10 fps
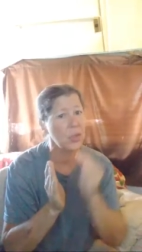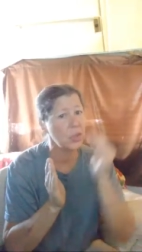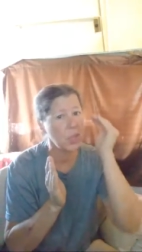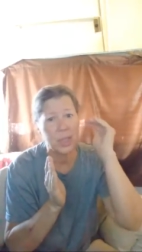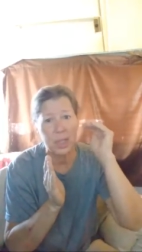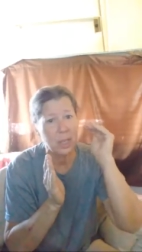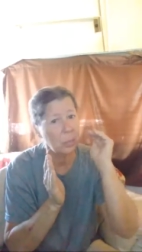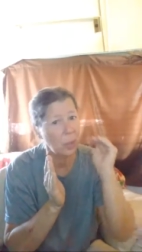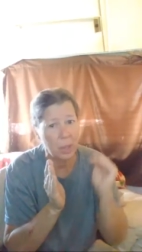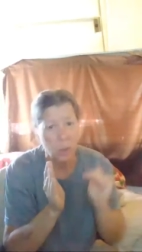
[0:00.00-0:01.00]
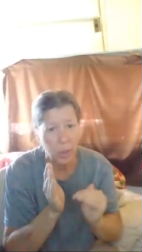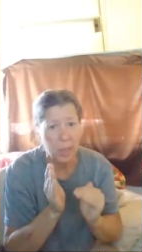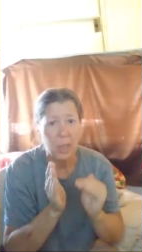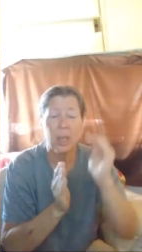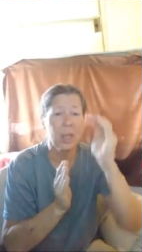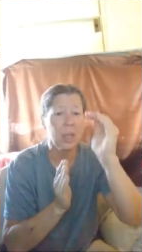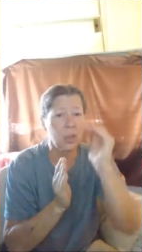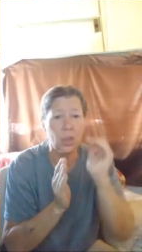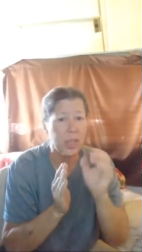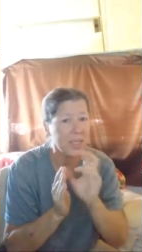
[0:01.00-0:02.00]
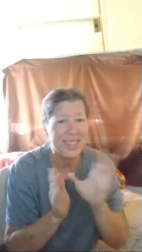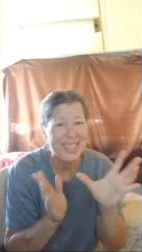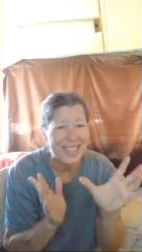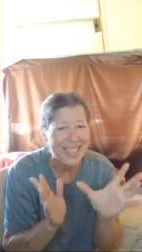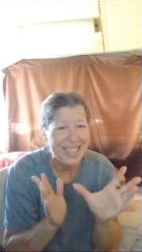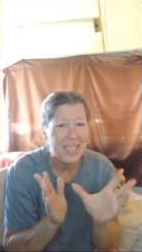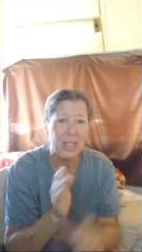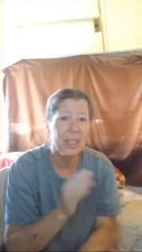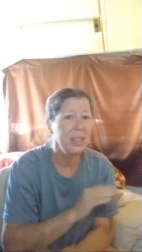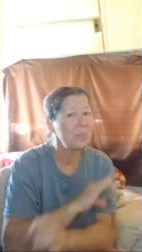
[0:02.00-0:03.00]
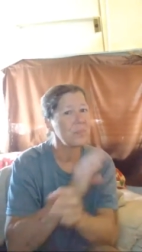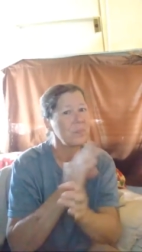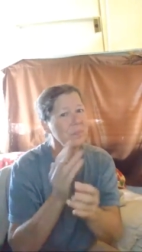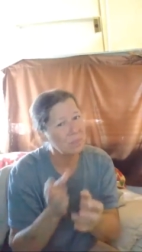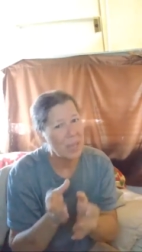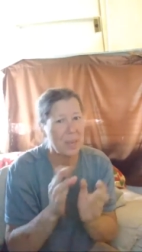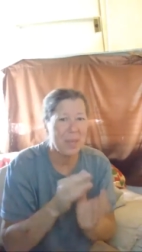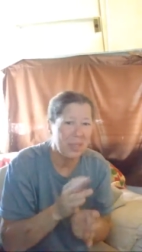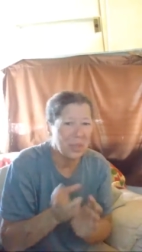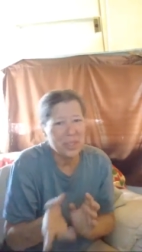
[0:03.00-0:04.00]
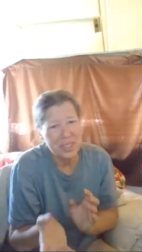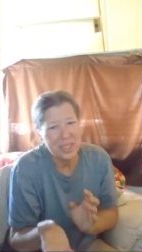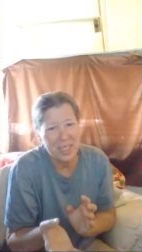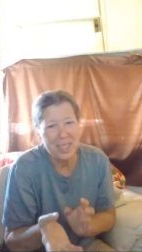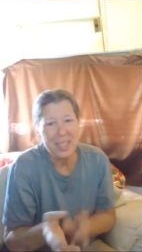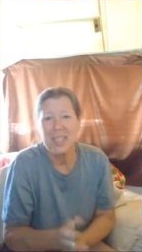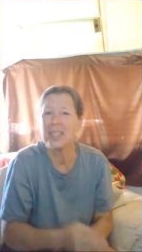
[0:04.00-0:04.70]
as it's in a priority. Looking skinny, maybe looks skinny.